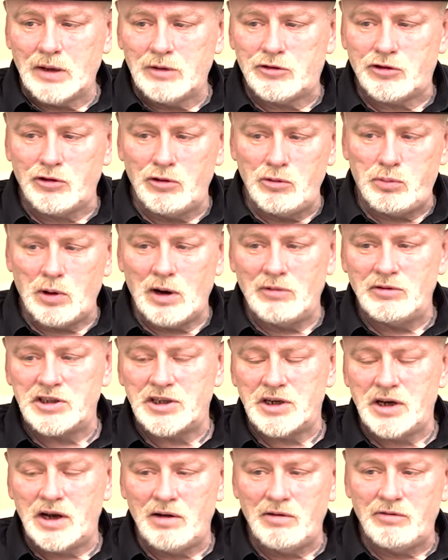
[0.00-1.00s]
Two
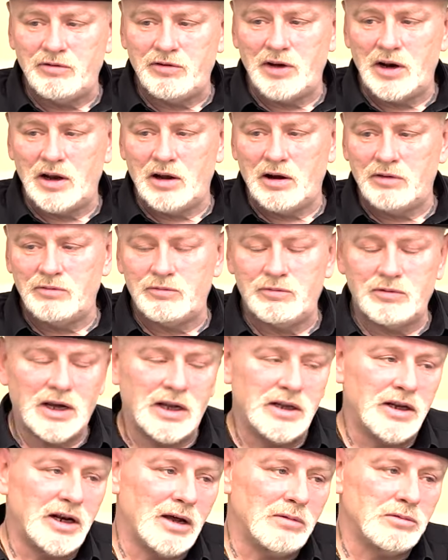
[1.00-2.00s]
brothers and another fella.
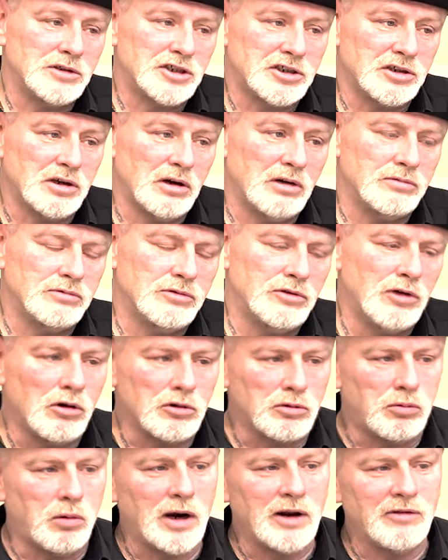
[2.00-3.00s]
I've
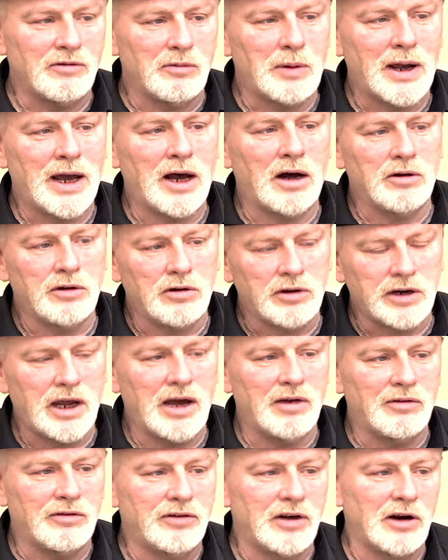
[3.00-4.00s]
knocked one of them out. I knocked
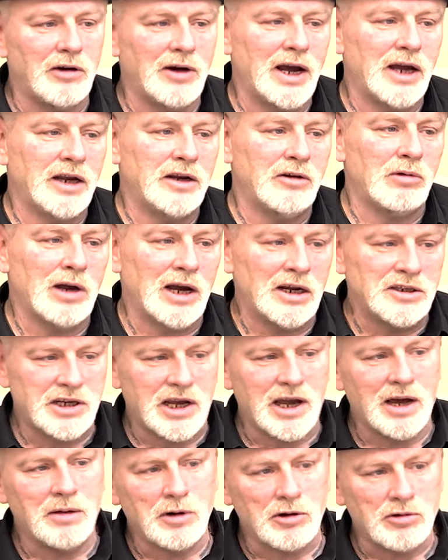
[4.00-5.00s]
the other fella out in the right as he
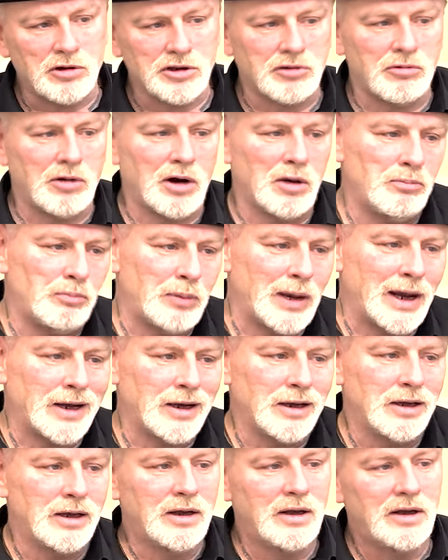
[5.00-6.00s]
came across the road,
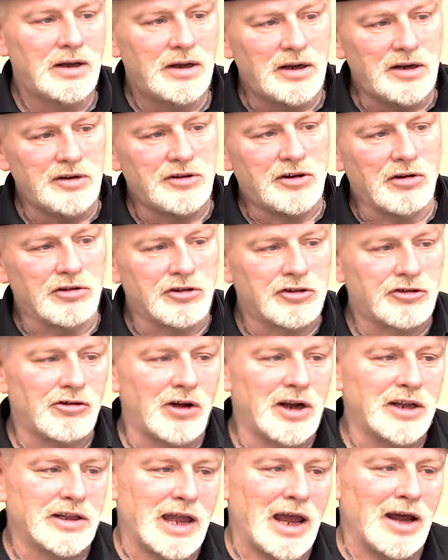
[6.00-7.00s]
bang. He's gone
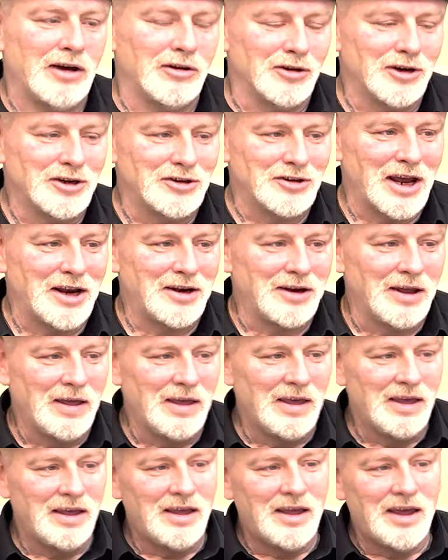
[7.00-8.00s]
straight down on his head.
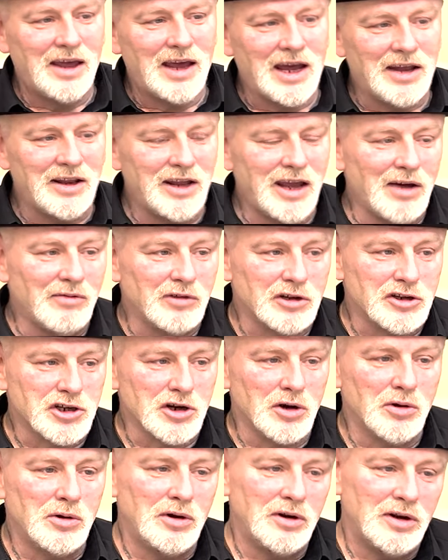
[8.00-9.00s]
And the other
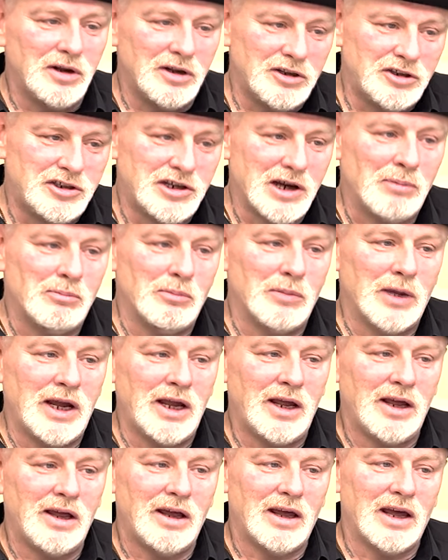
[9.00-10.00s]
two jumped
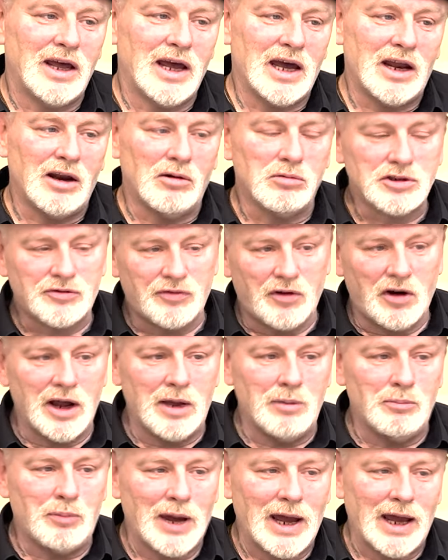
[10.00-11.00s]
me, and I was
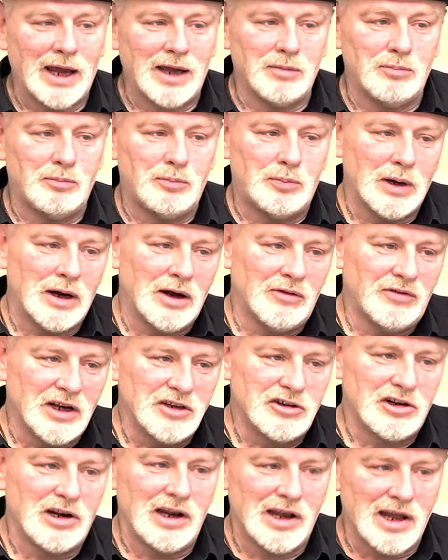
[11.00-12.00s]
fighting back, but
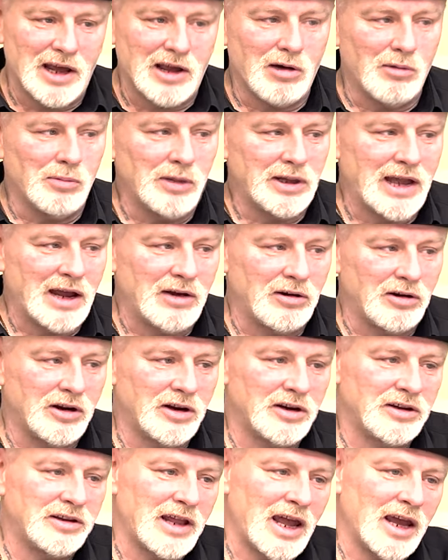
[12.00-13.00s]
eventually they got me down
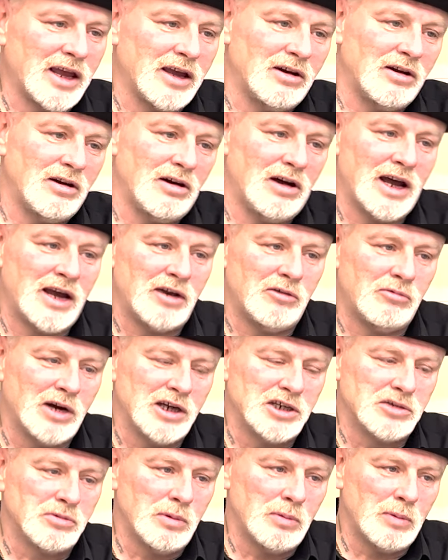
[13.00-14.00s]
onto the deck, and I had a
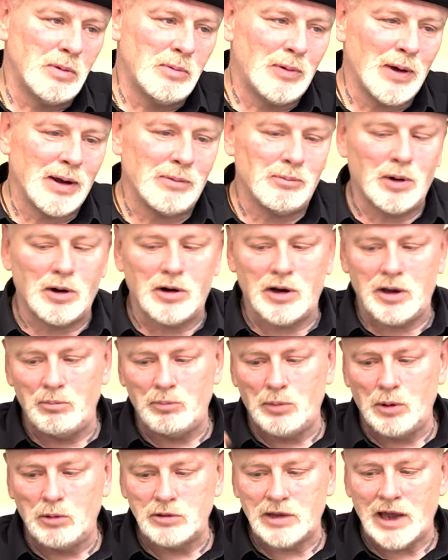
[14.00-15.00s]
razor in my back
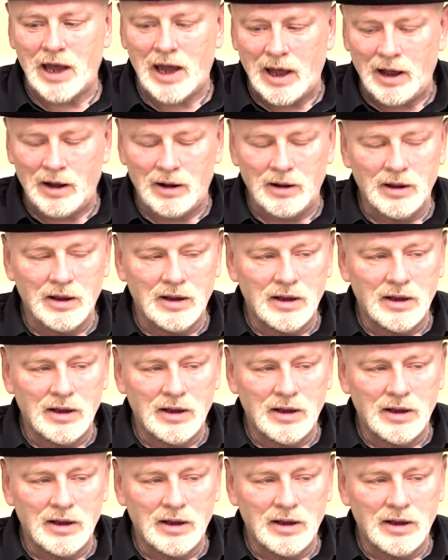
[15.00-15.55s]
pocket, pulled that out,